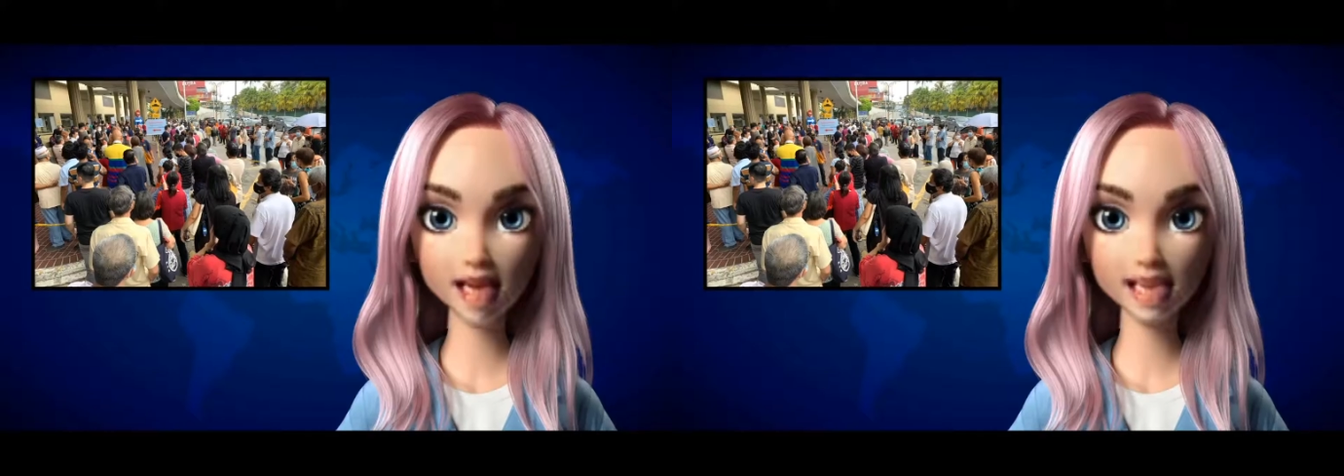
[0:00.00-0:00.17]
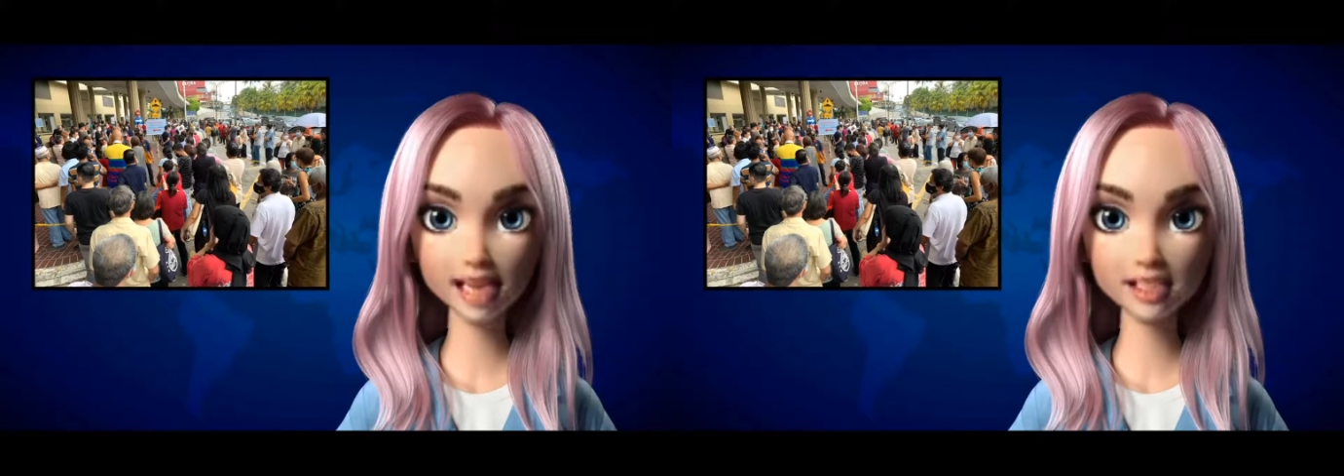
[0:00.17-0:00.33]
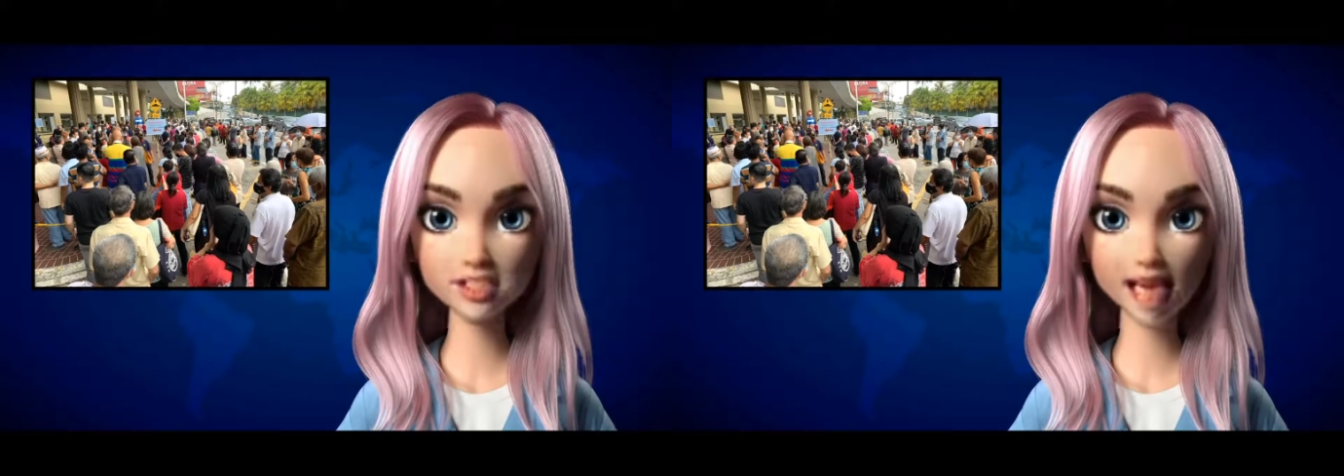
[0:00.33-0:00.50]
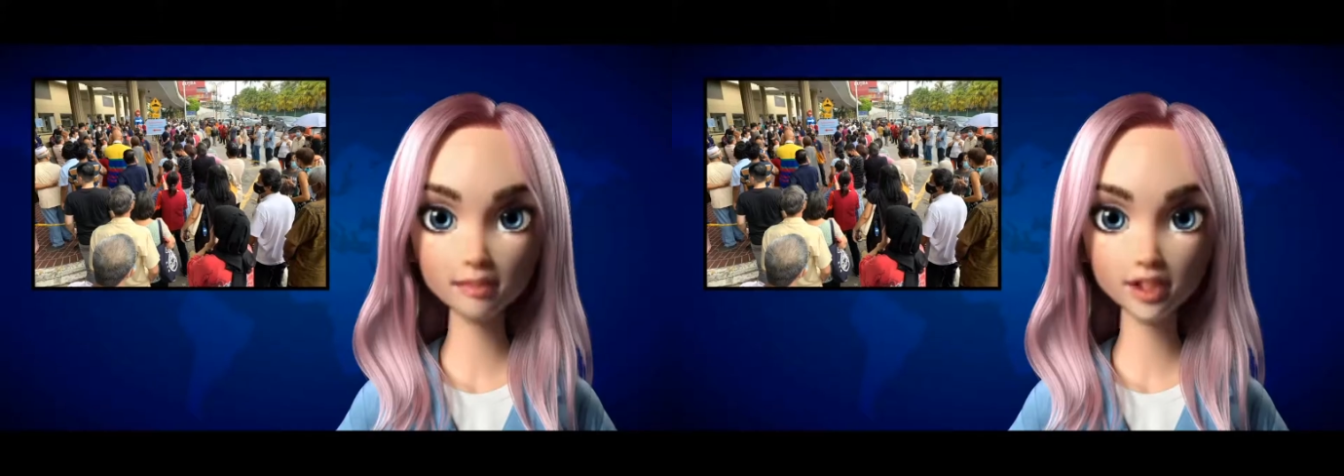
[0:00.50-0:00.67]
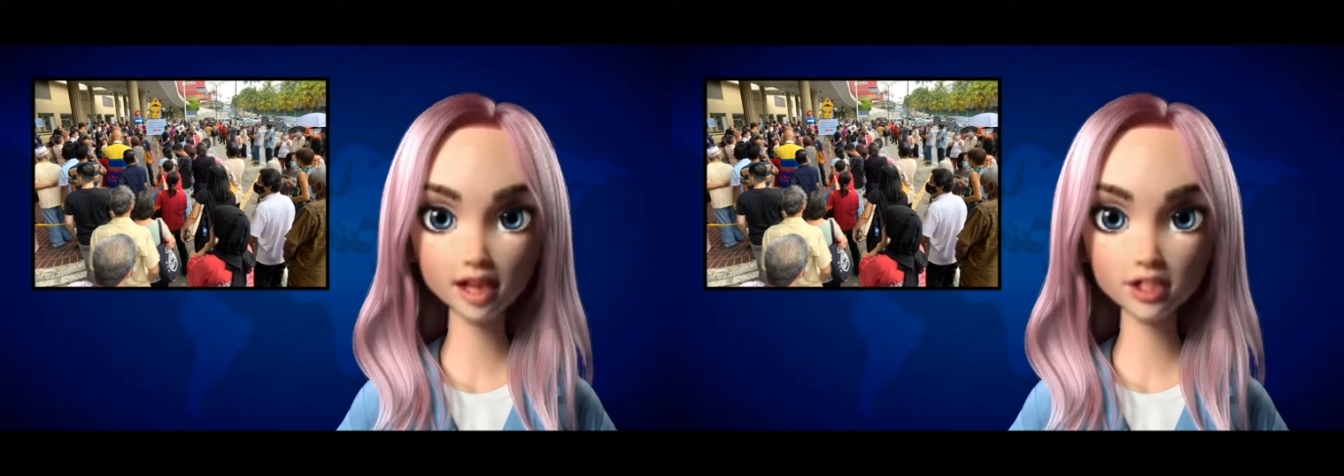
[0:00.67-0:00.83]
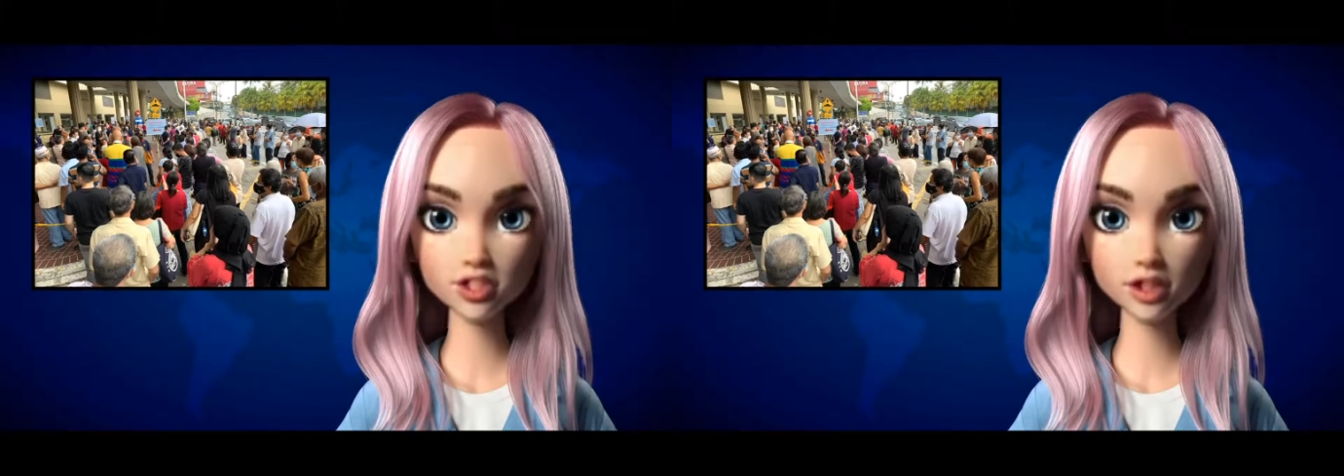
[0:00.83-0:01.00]
Police have
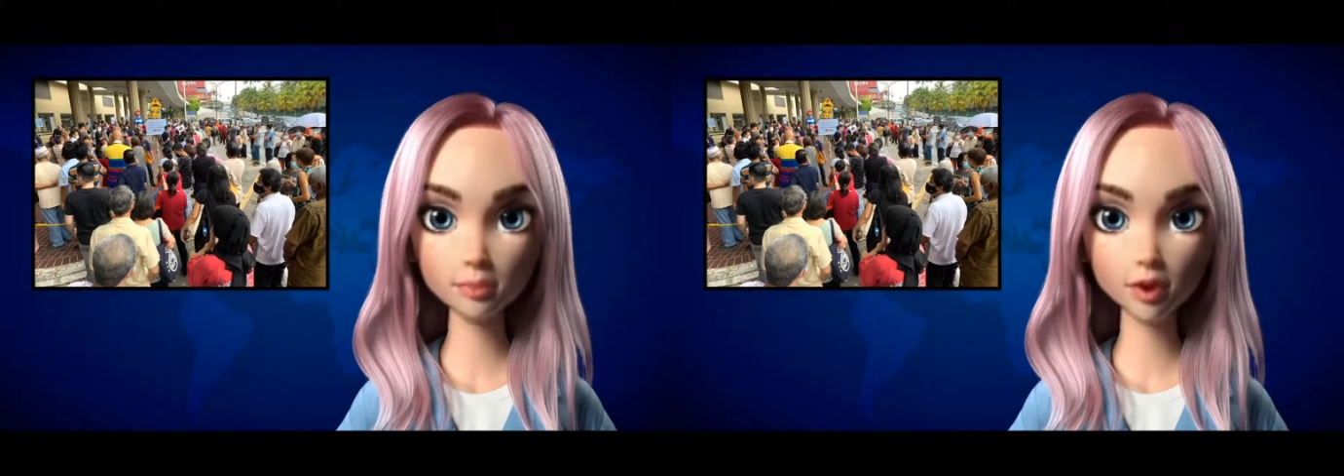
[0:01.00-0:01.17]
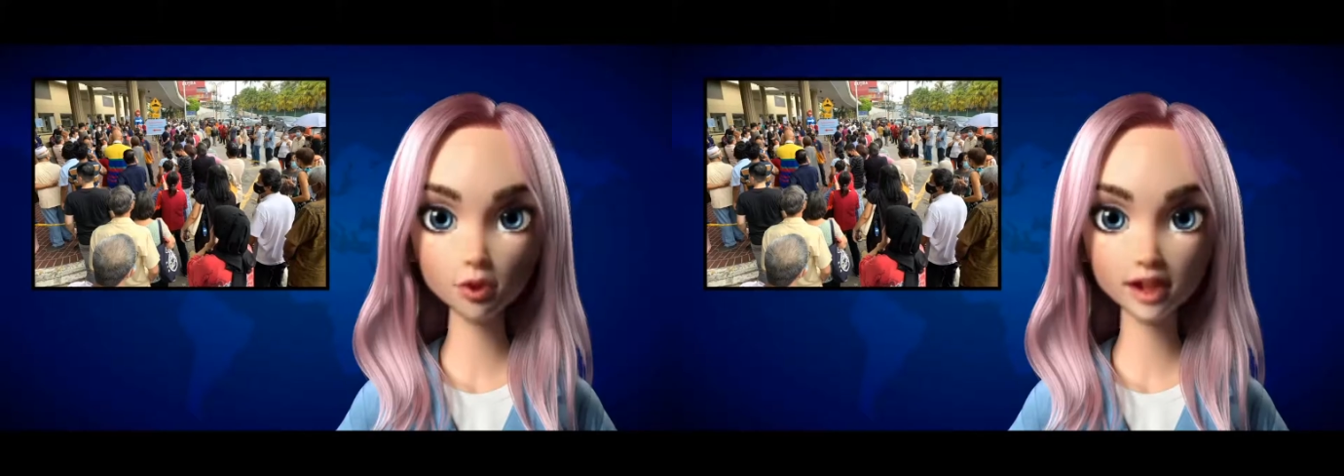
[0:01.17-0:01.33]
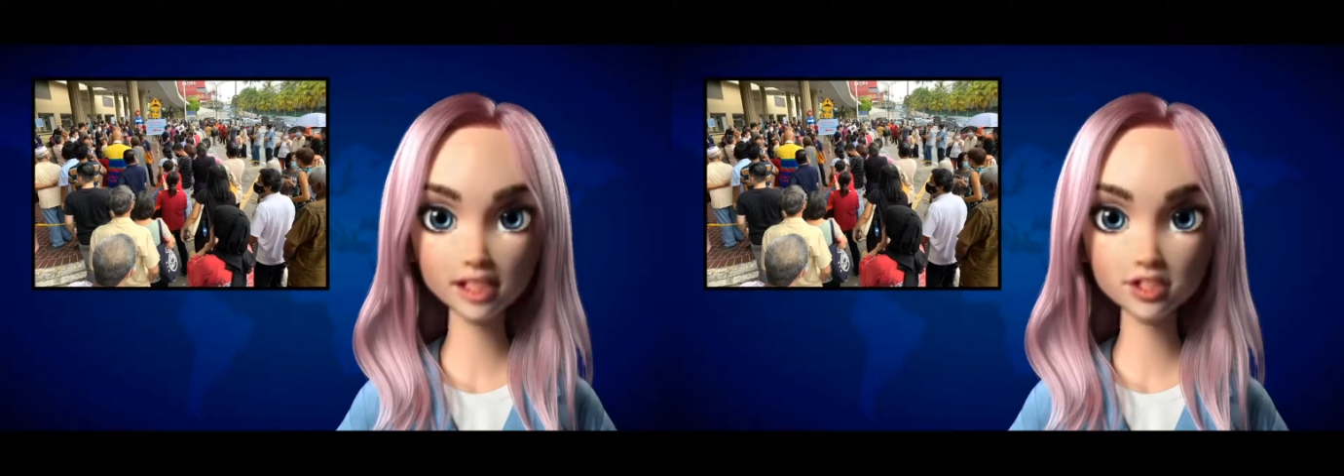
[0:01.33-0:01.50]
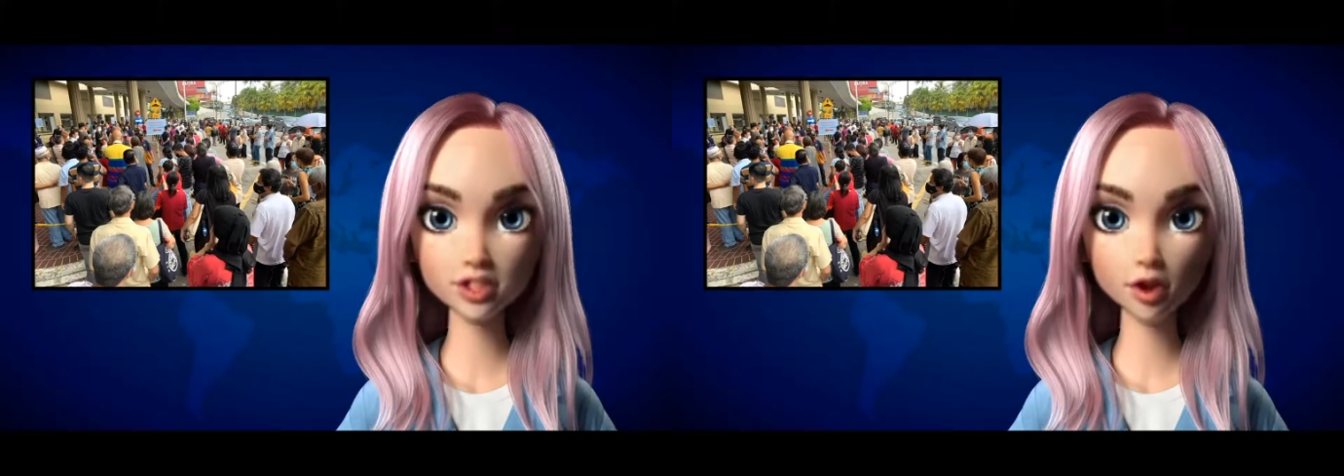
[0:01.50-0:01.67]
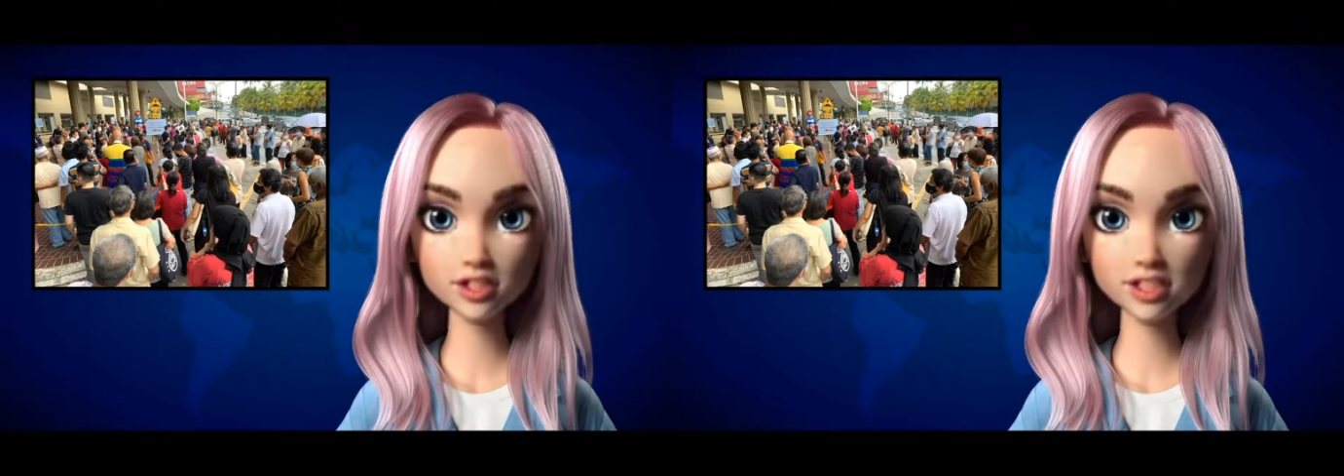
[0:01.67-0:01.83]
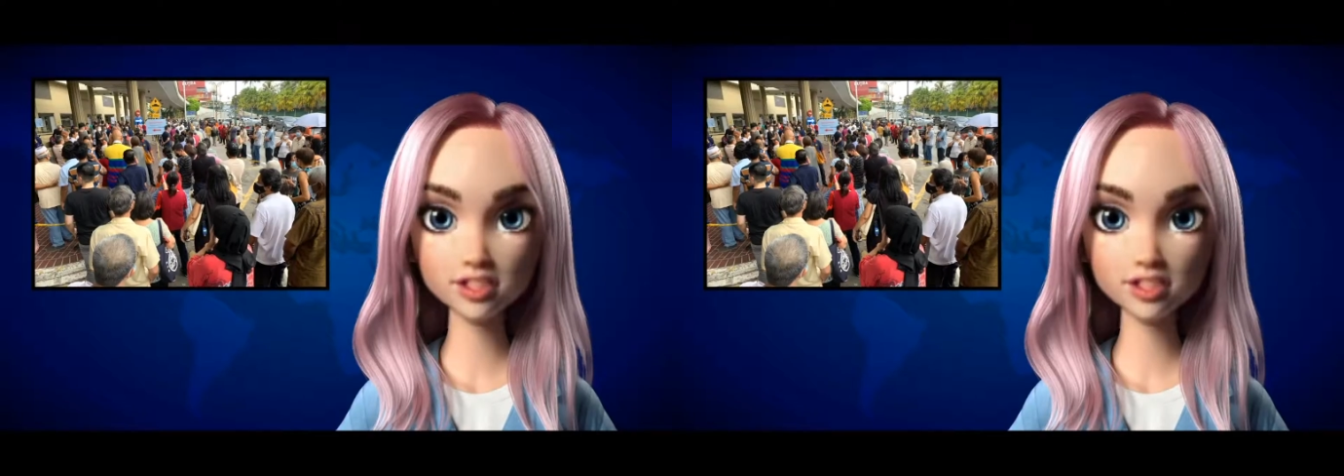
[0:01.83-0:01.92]
urged employers not to